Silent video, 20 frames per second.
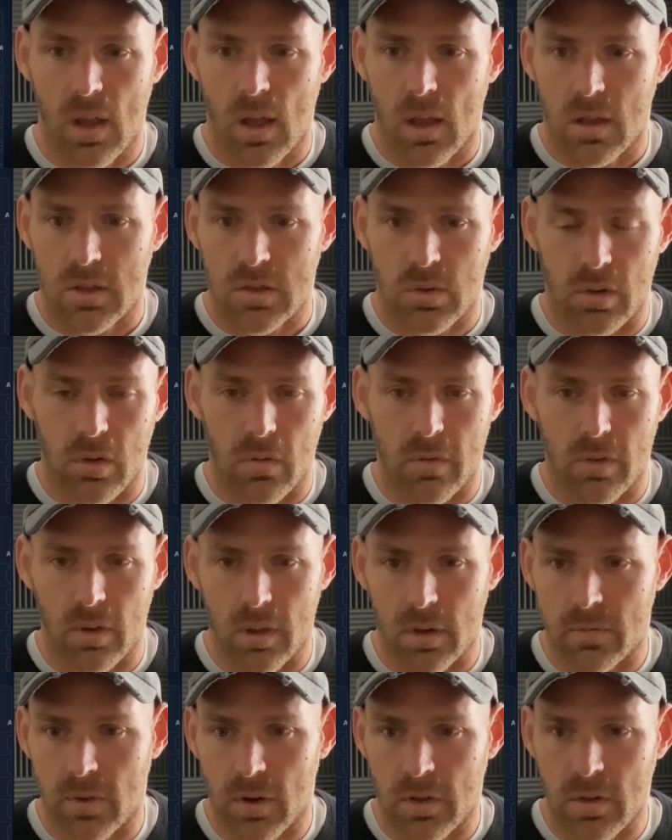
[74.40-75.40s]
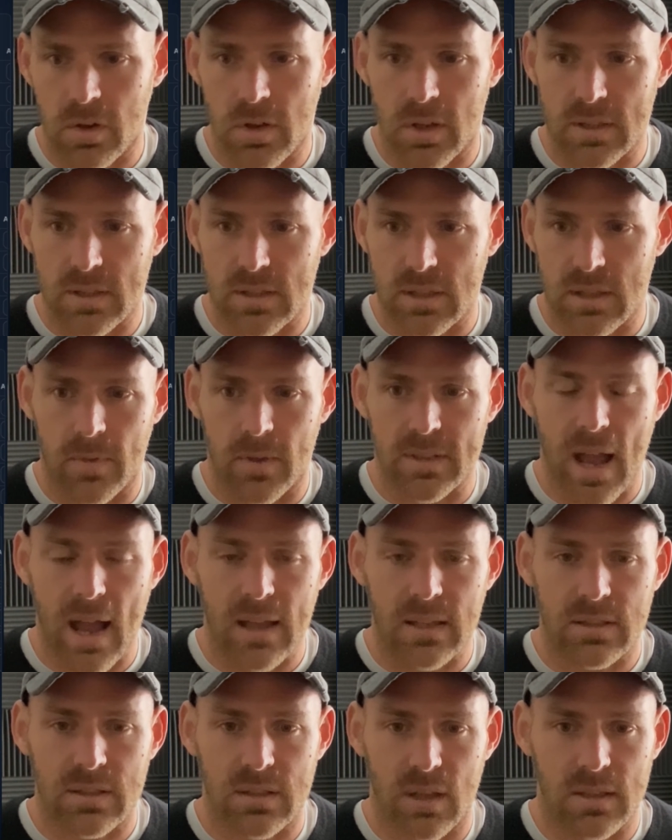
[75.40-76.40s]
Scroll over a little further, you can see
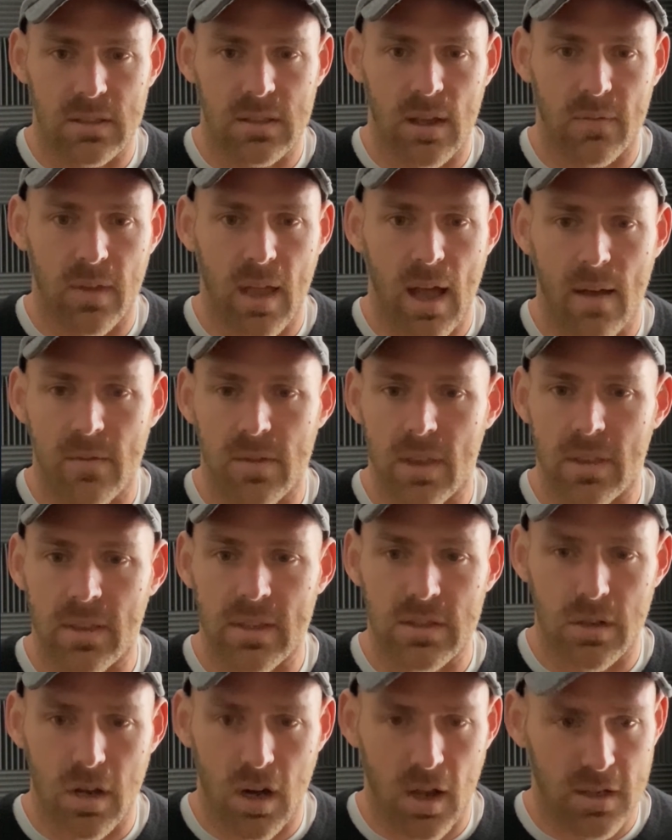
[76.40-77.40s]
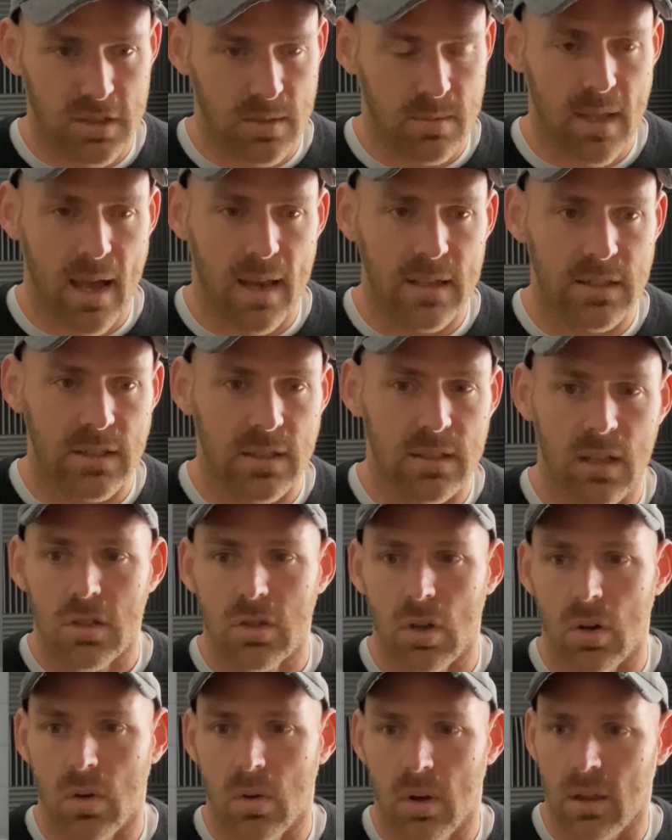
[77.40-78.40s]
tasks and stuff you have. And then these are your custom statuses.
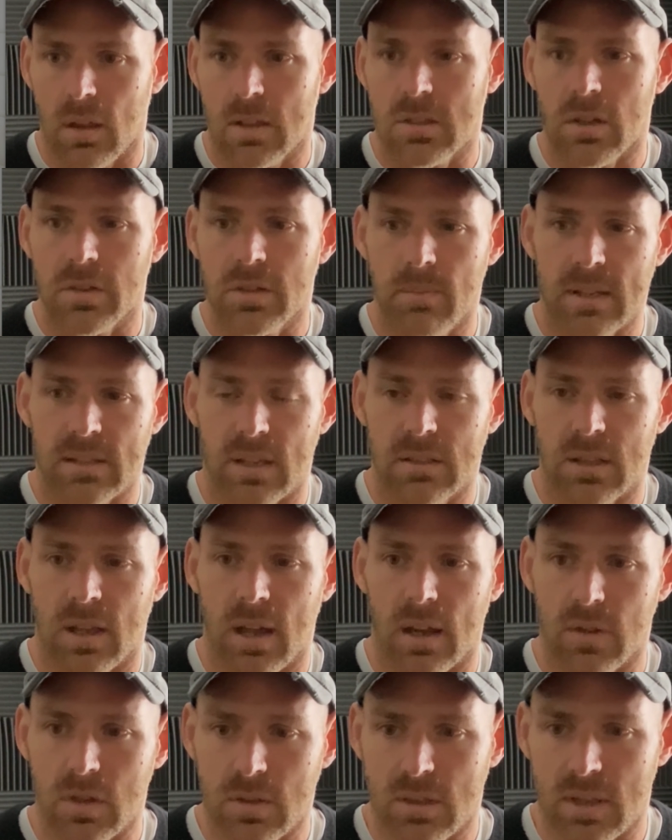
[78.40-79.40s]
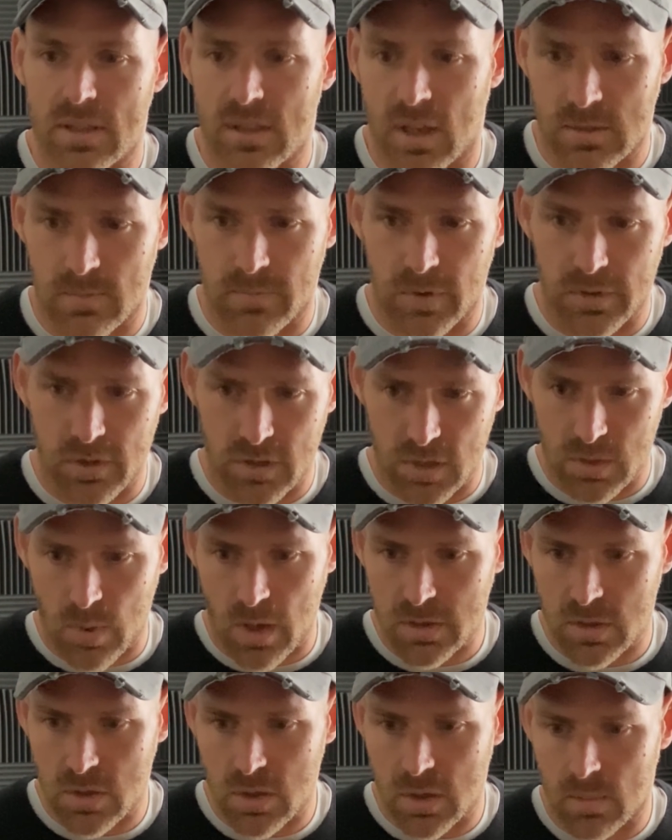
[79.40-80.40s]
So it also makes sense to kind of use these custom filters as
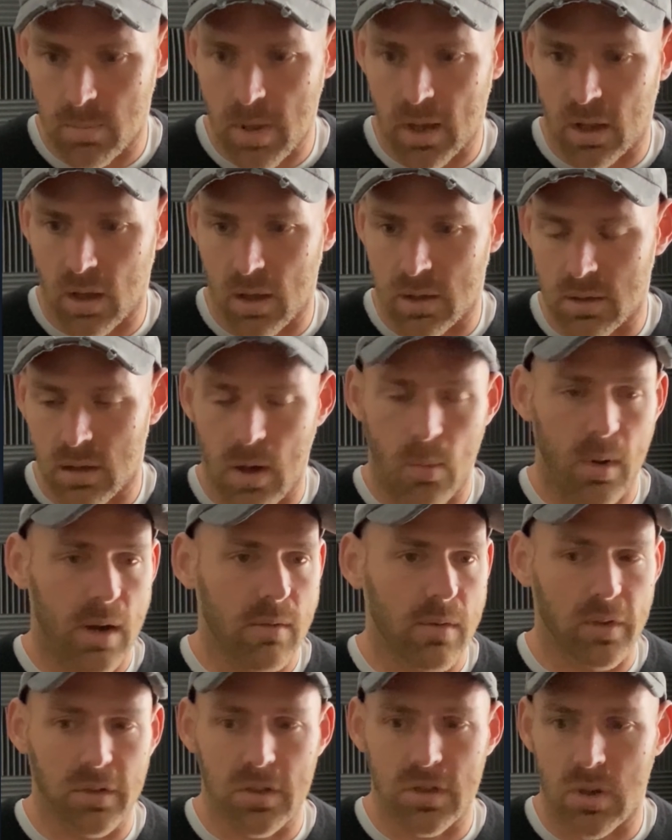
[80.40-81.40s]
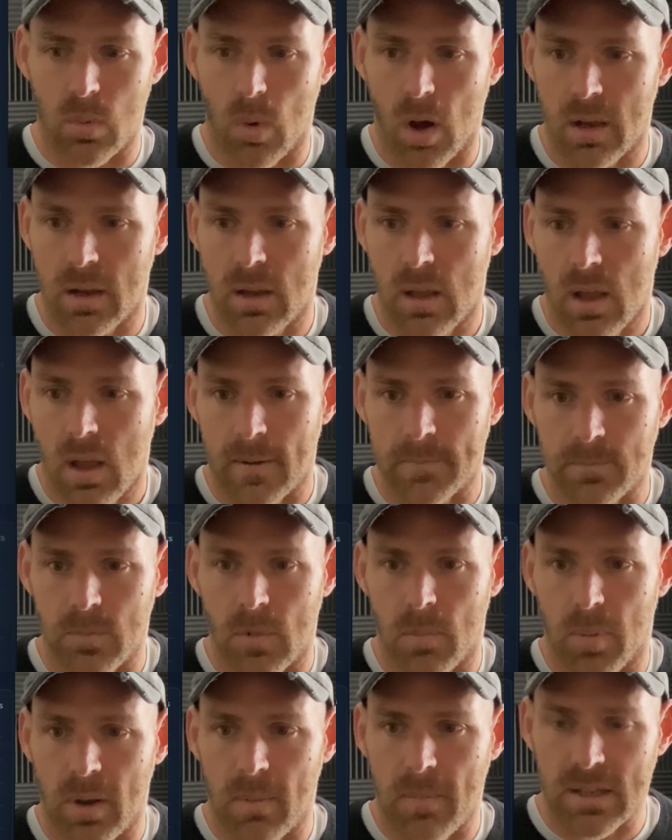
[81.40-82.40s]
well. So you can pick on whatever filters you want,
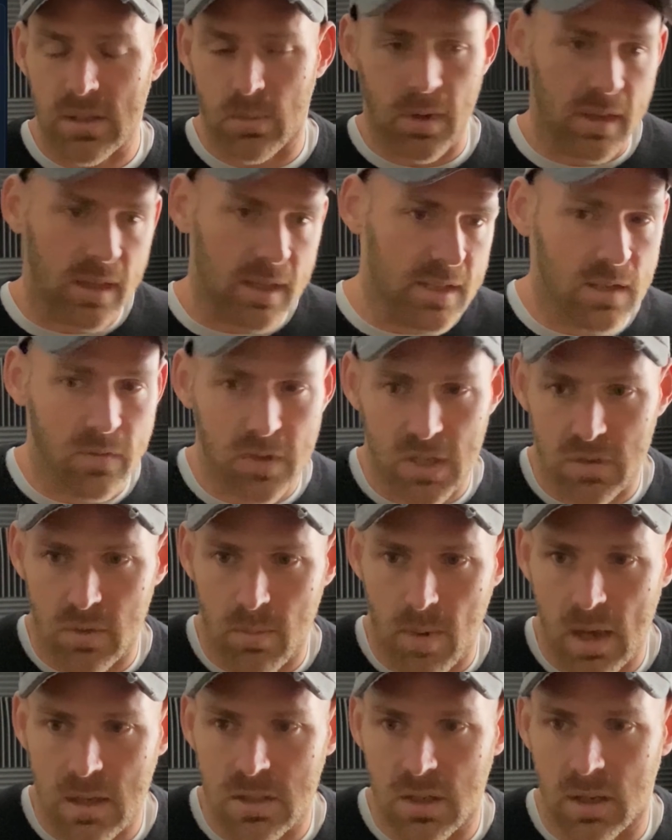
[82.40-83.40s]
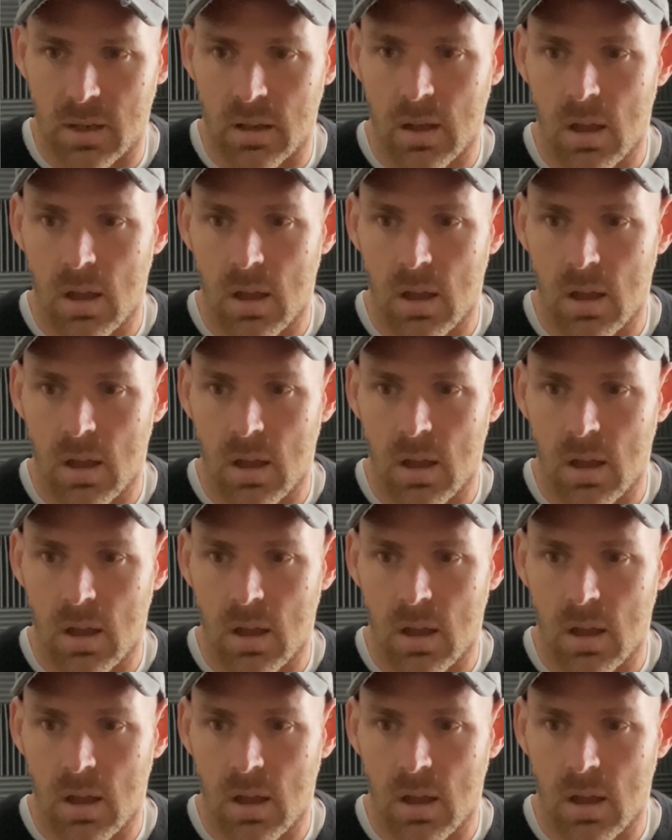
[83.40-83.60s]
but it makes it really easy just for managing